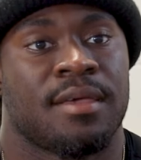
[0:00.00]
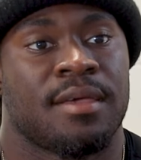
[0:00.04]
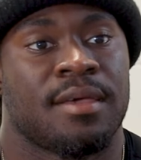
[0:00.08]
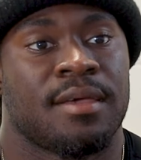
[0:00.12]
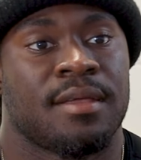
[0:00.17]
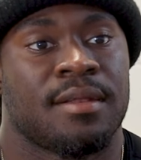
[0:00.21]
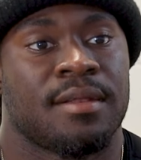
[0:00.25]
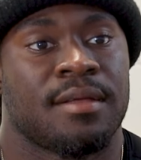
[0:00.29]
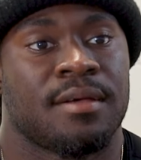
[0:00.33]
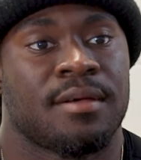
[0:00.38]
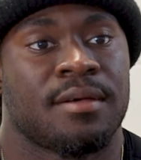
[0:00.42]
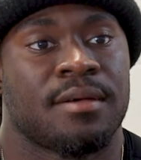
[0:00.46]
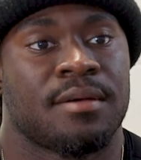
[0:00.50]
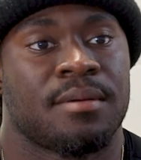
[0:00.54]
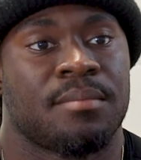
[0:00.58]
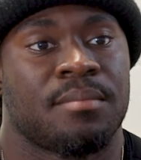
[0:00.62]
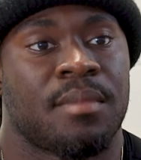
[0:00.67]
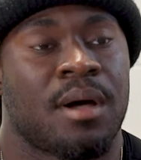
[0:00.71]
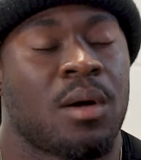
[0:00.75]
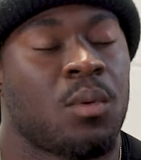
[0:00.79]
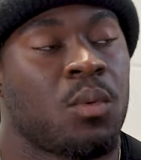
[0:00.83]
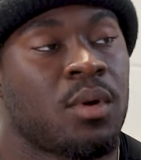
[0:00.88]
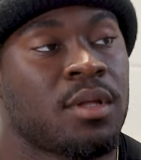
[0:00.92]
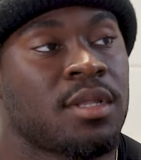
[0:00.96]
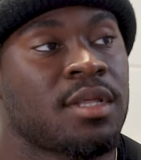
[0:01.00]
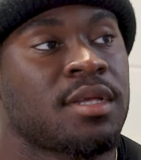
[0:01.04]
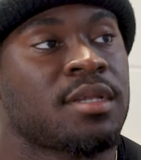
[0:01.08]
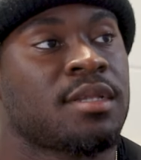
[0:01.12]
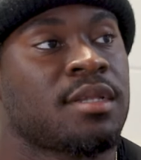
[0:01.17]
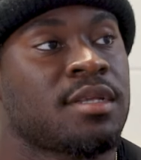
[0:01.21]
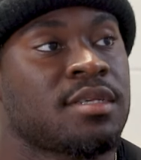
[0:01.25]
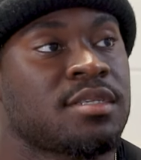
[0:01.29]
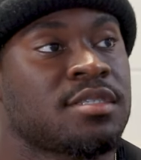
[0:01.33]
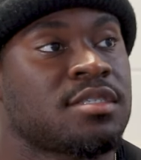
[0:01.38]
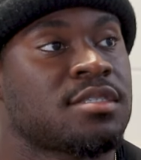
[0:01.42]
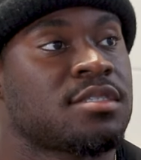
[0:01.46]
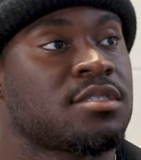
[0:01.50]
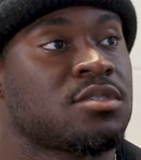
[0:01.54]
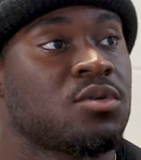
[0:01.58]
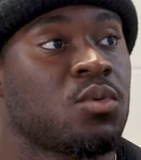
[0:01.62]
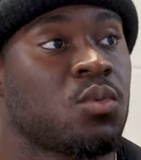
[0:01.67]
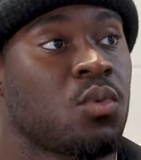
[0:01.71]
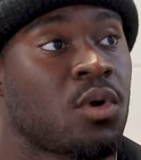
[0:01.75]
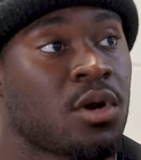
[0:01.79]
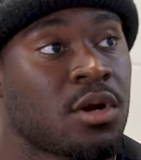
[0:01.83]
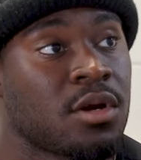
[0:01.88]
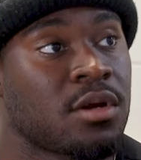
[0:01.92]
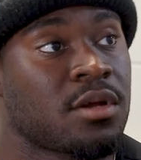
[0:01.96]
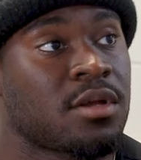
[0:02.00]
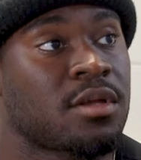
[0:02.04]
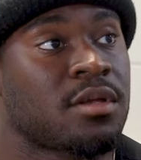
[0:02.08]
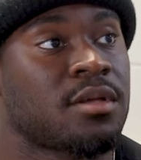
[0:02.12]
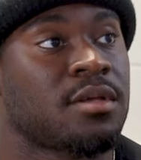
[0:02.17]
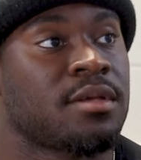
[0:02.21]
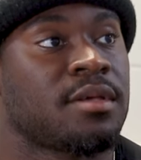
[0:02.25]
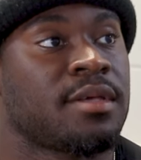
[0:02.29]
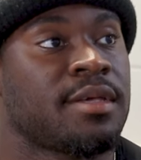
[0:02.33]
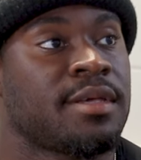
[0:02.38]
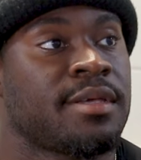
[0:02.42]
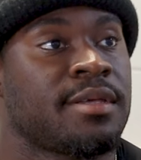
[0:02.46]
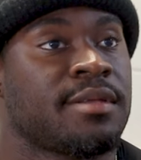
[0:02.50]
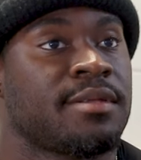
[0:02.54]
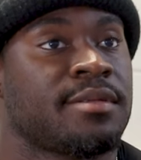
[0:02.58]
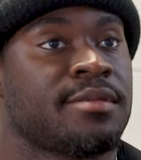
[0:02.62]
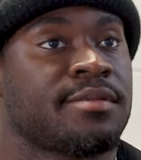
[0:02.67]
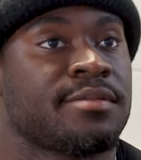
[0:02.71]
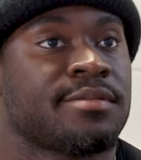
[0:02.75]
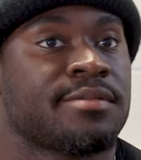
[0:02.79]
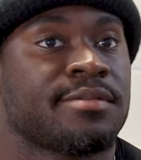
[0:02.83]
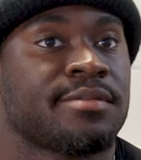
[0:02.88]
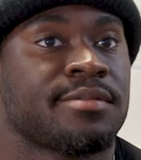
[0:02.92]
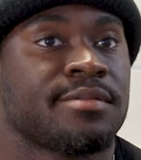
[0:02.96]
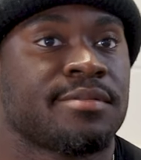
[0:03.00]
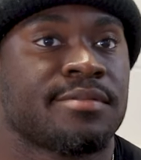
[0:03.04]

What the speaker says: And my willingness to work and